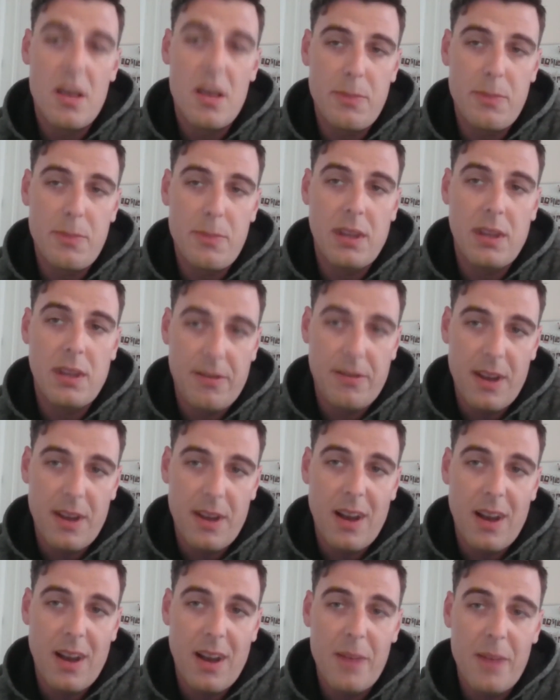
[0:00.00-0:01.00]
and Peter
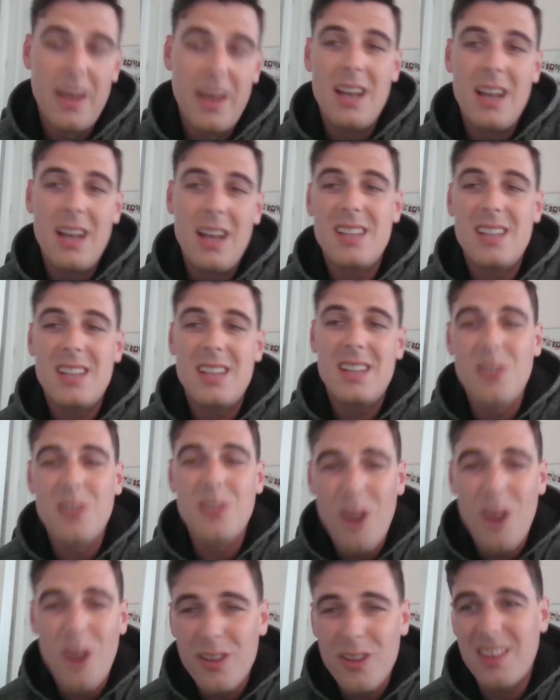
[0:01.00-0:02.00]
Fiala is
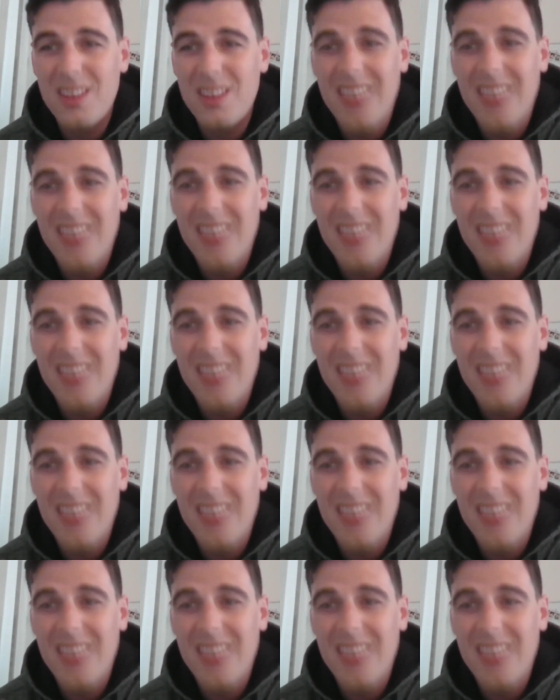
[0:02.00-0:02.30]
not